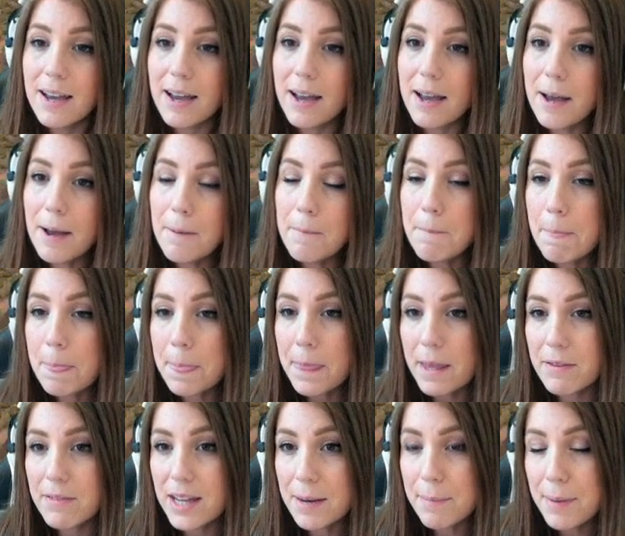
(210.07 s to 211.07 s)
Um,
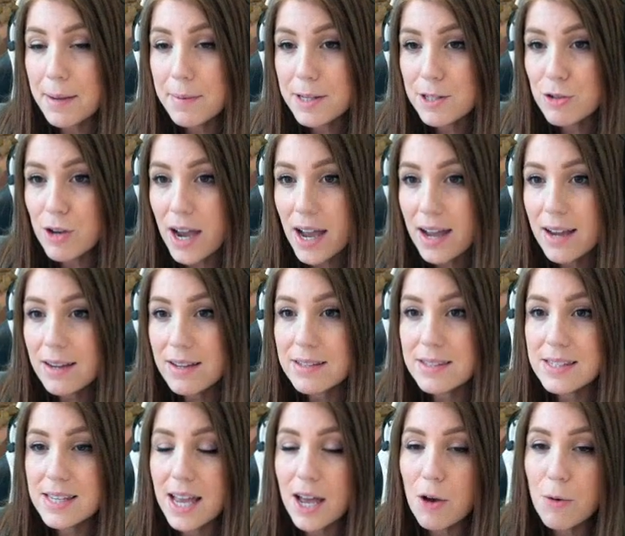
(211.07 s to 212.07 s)
I've got a baby
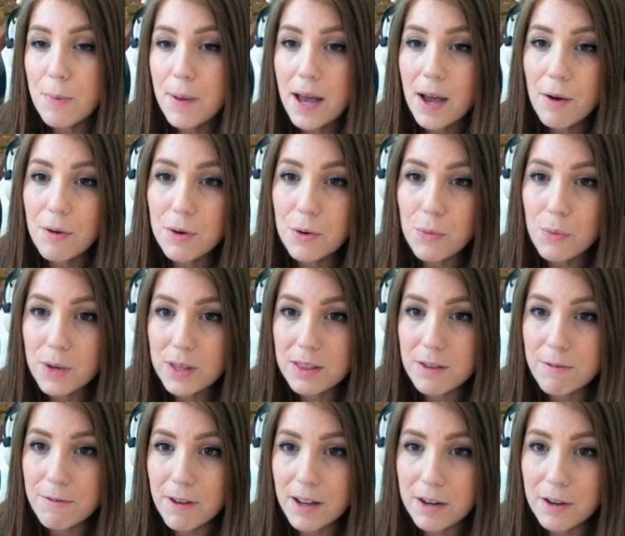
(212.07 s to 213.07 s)
drag to help out with
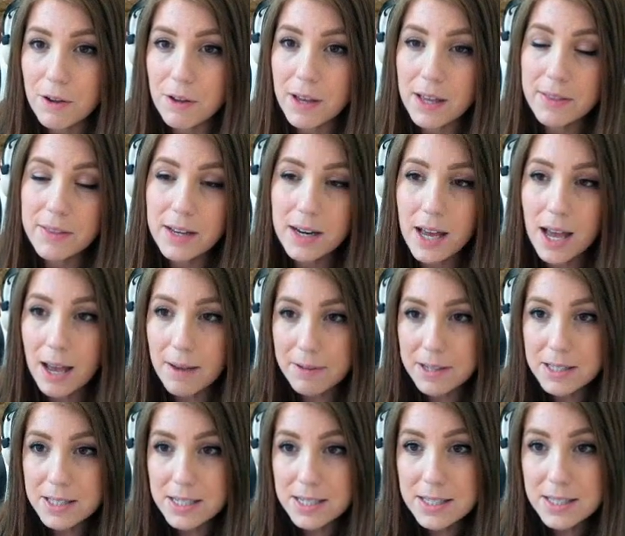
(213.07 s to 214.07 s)
the funnel, and then
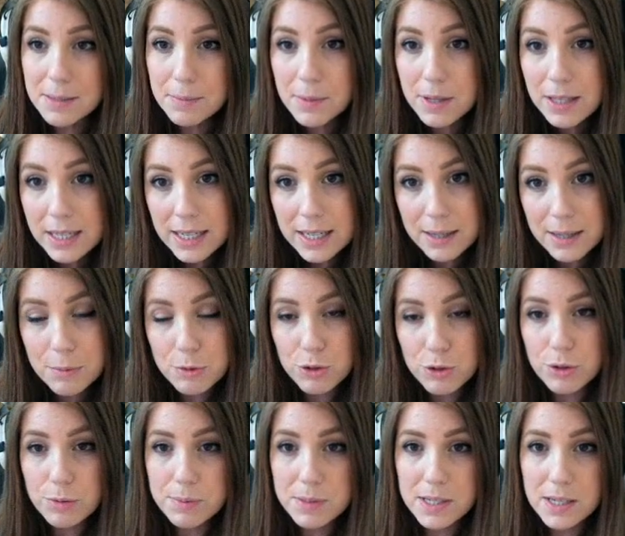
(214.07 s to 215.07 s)
obviously some cleanup
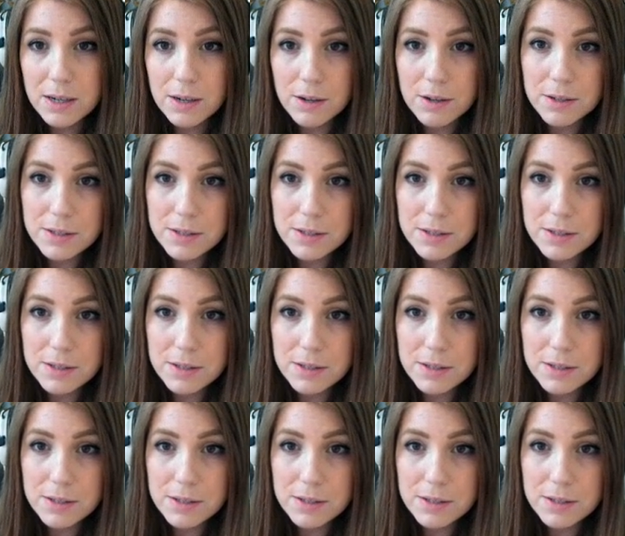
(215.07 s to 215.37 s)
troops here.